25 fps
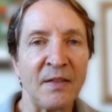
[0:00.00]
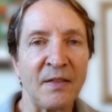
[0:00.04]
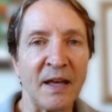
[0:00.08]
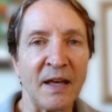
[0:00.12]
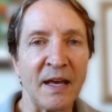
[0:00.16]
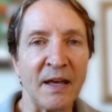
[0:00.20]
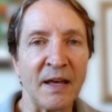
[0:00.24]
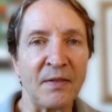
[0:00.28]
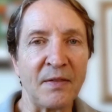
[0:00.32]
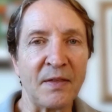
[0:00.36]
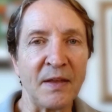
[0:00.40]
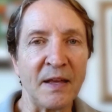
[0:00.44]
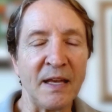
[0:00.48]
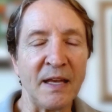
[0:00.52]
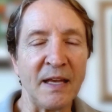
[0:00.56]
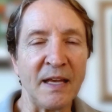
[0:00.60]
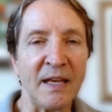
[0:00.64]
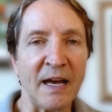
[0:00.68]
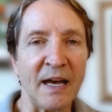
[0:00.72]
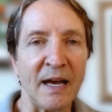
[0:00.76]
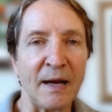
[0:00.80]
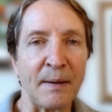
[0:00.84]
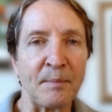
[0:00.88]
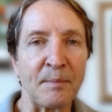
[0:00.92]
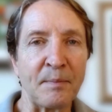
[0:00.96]
that
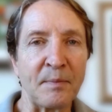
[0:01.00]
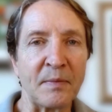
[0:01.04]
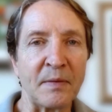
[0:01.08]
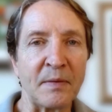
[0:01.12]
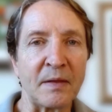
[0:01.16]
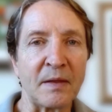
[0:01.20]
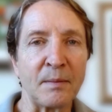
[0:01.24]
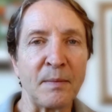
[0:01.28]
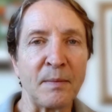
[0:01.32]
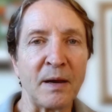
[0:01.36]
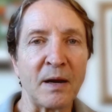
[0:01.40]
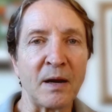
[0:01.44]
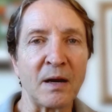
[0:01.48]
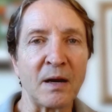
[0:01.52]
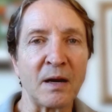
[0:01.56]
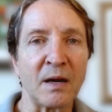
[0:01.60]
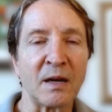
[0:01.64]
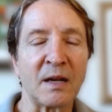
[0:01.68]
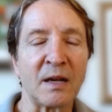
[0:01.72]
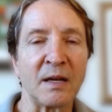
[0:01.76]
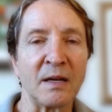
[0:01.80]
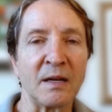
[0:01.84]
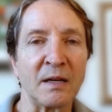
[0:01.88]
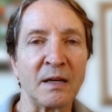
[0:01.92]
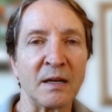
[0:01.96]
the
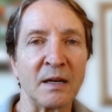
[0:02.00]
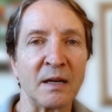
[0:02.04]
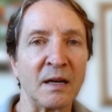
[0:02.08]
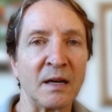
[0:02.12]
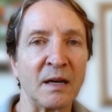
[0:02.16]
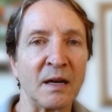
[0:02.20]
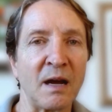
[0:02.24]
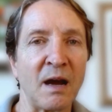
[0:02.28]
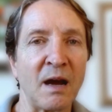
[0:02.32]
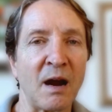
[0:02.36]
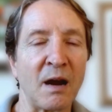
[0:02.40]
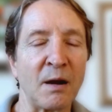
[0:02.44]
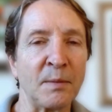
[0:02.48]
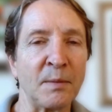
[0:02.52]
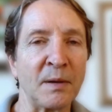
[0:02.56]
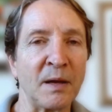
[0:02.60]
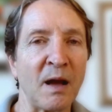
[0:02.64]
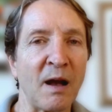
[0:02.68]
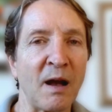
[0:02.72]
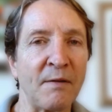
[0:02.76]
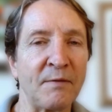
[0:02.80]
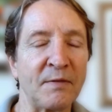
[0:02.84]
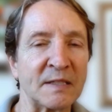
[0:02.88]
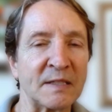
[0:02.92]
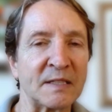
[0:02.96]
American
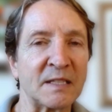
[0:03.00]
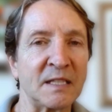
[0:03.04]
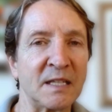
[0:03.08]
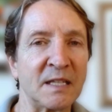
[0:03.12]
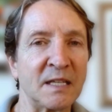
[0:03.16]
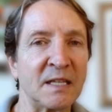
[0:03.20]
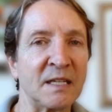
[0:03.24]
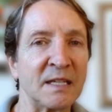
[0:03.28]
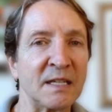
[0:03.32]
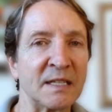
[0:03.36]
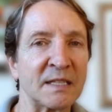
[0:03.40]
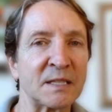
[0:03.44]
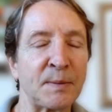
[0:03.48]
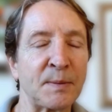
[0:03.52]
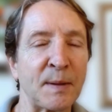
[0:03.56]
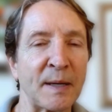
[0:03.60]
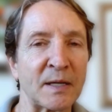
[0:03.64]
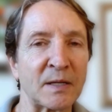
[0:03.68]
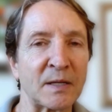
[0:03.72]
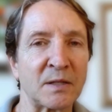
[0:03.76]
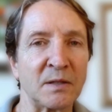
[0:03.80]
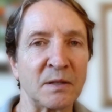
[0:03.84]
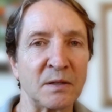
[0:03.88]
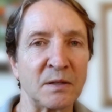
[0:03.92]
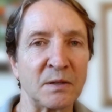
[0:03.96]
army obviously didn't
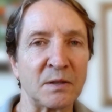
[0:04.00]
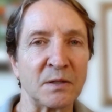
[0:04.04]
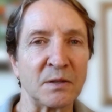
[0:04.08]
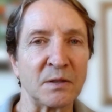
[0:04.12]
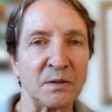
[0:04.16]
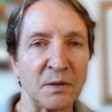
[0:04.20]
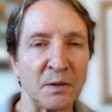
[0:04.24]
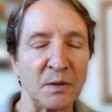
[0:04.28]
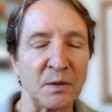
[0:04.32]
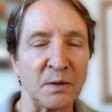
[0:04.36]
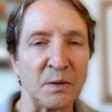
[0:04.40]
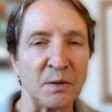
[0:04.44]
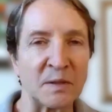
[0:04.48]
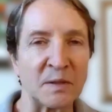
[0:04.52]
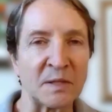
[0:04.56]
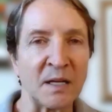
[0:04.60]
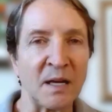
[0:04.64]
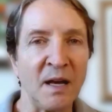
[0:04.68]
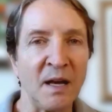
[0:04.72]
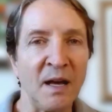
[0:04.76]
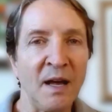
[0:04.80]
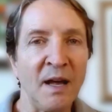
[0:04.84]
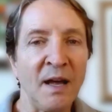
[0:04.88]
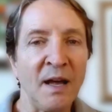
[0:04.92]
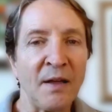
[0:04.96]
expect to
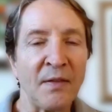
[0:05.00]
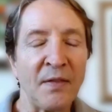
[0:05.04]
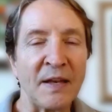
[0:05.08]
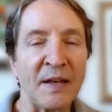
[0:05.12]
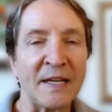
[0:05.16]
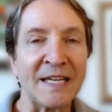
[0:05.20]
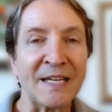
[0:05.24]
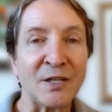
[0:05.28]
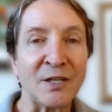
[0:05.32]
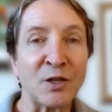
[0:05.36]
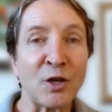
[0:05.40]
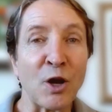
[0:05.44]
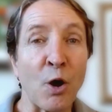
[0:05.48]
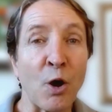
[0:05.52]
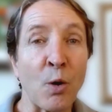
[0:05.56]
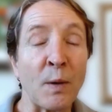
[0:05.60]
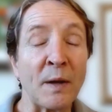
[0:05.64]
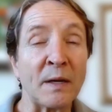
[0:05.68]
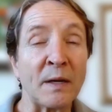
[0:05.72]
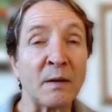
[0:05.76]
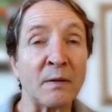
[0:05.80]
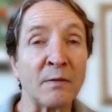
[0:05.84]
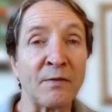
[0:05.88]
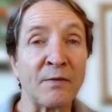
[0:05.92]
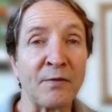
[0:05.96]
lose. They didn't
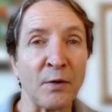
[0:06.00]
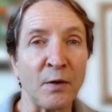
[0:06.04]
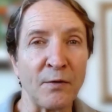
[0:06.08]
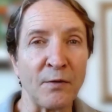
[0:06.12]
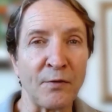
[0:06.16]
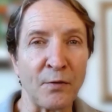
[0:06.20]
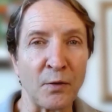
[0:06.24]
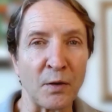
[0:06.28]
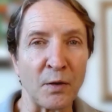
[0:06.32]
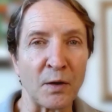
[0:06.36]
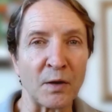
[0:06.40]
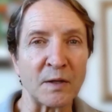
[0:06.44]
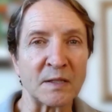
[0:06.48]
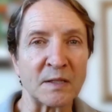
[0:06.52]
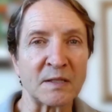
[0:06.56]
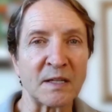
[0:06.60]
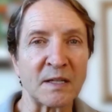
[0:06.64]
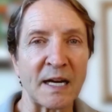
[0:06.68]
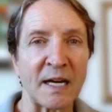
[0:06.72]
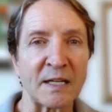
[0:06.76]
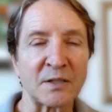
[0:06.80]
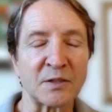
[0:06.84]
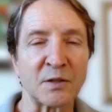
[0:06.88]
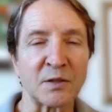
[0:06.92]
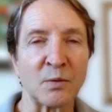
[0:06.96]
go in full
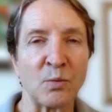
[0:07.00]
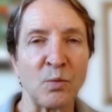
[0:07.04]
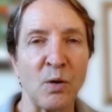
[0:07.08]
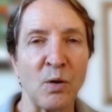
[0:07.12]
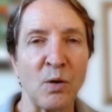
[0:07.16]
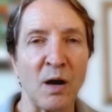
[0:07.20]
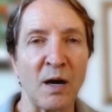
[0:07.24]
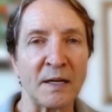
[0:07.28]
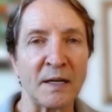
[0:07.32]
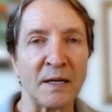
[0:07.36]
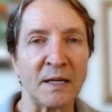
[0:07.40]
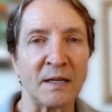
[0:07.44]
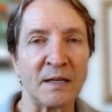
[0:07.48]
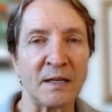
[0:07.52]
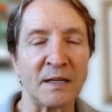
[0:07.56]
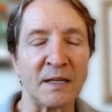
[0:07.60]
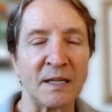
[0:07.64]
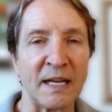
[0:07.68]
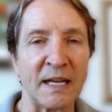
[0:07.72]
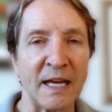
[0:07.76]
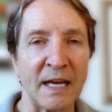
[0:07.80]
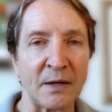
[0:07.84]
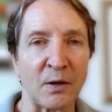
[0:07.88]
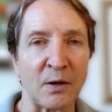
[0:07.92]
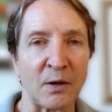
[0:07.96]
force. Custer wanted
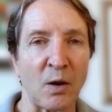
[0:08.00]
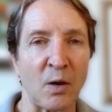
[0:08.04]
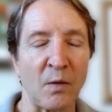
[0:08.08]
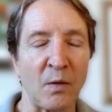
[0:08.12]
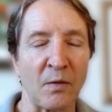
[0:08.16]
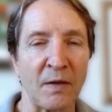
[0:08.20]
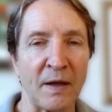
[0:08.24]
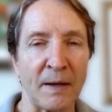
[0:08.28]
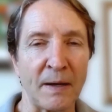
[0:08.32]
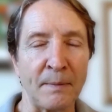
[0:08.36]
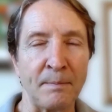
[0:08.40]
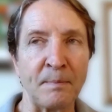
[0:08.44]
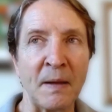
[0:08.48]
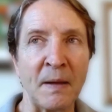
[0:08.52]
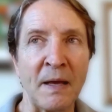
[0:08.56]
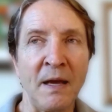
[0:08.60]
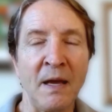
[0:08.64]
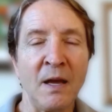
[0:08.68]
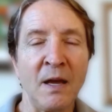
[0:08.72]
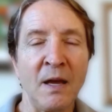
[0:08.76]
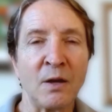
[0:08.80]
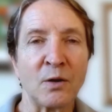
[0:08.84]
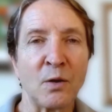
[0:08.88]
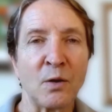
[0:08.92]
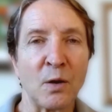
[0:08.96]
to get all the
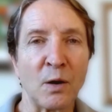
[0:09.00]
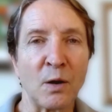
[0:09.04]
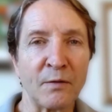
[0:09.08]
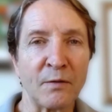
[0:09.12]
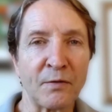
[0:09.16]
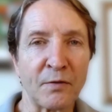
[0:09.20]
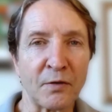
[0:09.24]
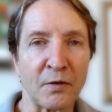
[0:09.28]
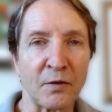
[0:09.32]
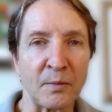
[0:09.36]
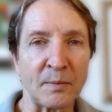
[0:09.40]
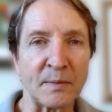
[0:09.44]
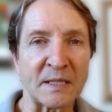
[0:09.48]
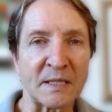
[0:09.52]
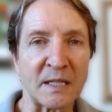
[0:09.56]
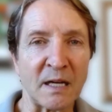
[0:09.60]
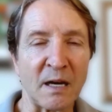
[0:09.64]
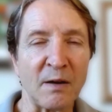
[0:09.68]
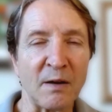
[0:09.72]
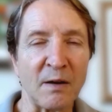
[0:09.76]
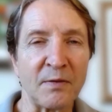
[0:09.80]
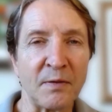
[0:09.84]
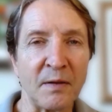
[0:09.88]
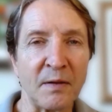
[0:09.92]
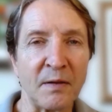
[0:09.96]
glory for
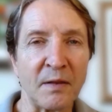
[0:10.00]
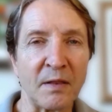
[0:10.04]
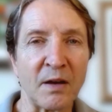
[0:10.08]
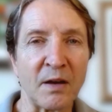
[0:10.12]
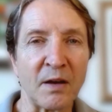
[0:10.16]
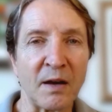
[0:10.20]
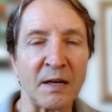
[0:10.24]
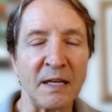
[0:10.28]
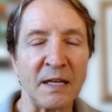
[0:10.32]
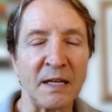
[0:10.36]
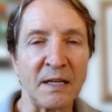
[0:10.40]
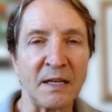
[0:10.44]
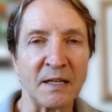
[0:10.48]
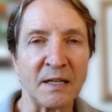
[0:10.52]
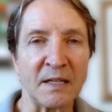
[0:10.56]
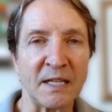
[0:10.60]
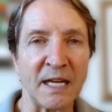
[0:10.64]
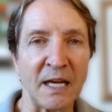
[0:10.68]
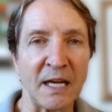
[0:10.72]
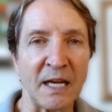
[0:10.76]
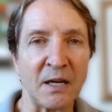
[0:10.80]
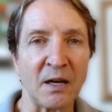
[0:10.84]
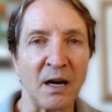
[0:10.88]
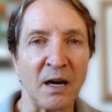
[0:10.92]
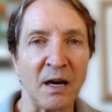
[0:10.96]
himself and thought he
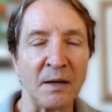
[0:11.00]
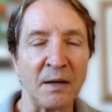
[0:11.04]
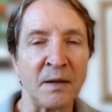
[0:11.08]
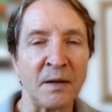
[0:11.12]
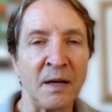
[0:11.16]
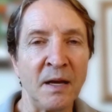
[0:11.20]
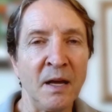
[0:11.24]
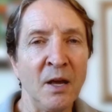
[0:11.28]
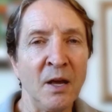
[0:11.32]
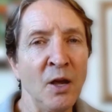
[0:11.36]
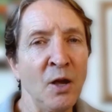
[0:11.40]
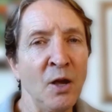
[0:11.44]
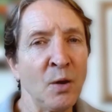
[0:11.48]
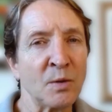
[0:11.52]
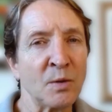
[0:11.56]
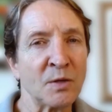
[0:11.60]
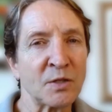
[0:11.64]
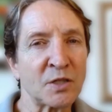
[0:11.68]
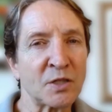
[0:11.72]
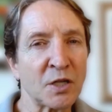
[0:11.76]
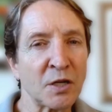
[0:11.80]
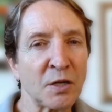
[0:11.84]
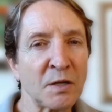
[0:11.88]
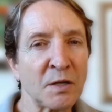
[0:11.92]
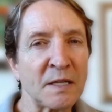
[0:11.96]
could take on
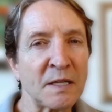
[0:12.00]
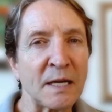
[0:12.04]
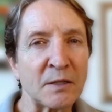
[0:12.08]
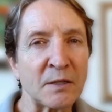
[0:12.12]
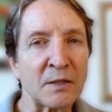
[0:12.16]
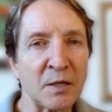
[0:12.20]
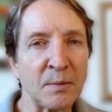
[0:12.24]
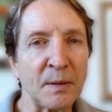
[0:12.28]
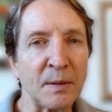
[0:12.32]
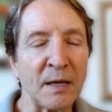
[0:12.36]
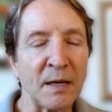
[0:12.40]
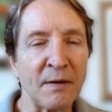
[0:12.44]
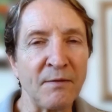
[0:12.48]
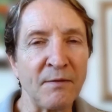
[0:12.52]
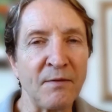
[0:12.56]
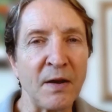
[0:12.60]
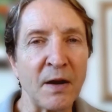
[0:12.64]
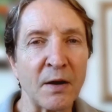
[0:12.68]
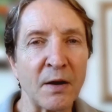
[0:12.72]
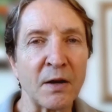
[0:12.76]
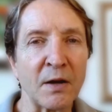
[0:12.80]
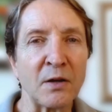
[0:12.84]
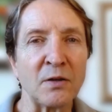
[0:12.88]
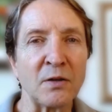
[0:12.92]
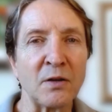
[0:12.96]
what turned out to be a
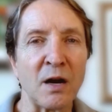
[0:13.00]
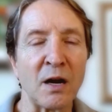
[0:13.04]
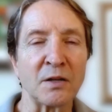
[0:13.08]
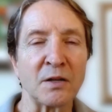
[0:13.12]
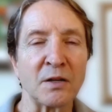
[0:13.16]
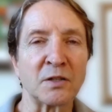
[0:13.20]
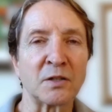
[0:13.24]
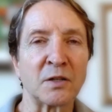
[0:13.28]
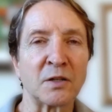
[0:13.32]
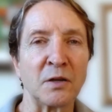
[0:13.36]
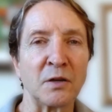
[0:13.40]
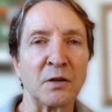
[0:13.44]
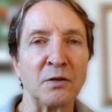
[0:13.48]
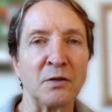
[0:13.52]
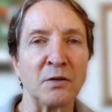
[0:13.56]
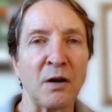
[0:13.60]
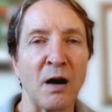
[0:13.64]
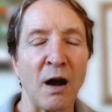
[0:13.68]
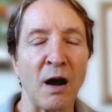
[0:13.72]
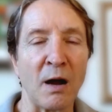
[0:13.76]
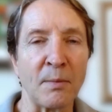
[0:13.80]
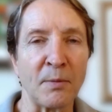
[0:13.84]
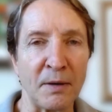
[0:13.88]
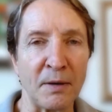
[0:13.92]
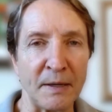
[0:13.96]
very large
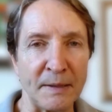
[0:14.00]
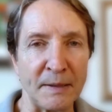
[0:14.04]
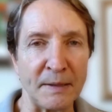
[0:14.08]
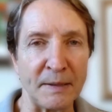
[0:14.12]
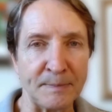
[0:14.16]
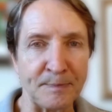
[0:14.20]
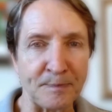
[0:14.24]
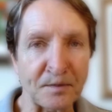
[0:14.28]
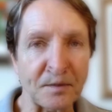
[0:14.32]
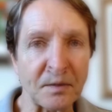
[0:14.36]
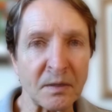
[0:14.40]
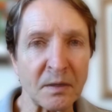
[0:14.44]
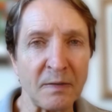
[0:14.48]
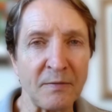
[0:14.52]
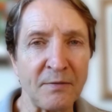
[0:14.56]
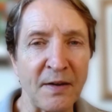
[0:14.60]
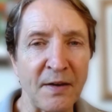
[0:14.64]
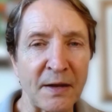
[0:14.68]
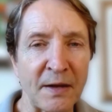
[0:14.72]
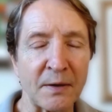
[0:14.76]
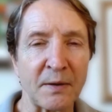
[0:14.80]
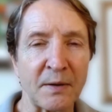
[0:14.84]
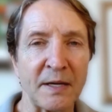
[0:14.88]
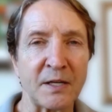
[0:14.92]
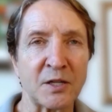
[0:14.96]
conglomerate,
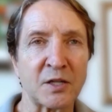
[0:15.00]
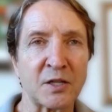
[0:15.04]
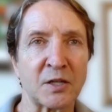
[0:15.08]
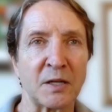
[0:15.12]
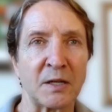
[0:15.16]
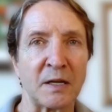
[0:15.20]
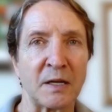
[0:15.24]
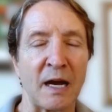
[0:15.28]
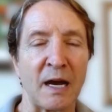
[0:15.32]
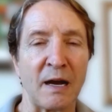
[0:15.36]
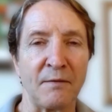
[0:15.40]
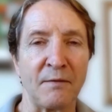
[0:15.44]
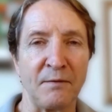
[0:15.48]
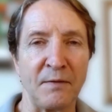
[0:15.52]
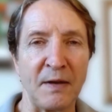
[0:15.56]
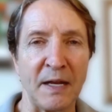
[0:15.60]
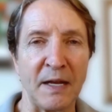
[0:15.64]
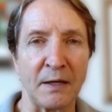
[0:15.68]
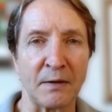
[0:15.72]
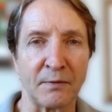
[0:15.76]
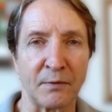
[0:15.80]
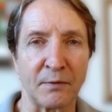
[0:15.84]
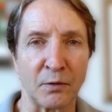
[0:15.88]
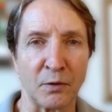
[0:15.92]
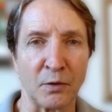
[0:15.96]
confederation of
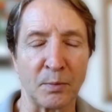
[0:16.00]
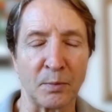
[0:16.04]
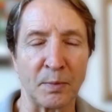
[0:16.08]
native